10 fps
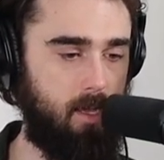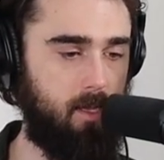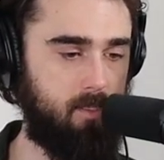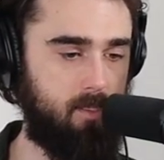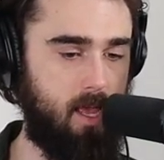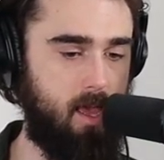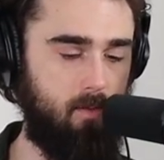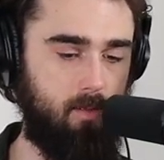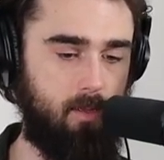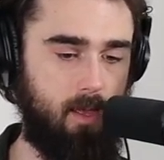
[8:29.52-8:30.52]
is a day.
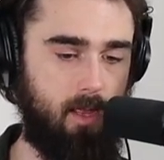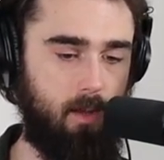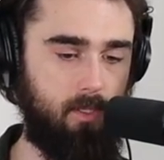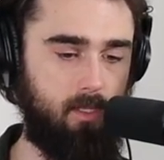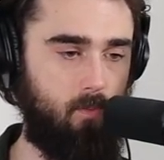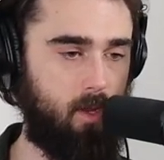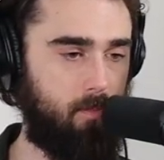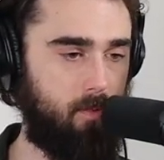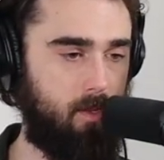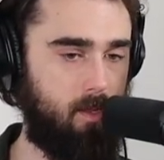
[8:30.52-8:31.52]
Hang on, let me see what
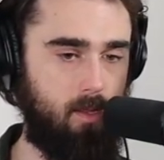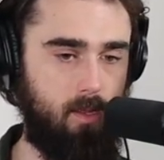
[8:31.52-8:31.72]
I'm...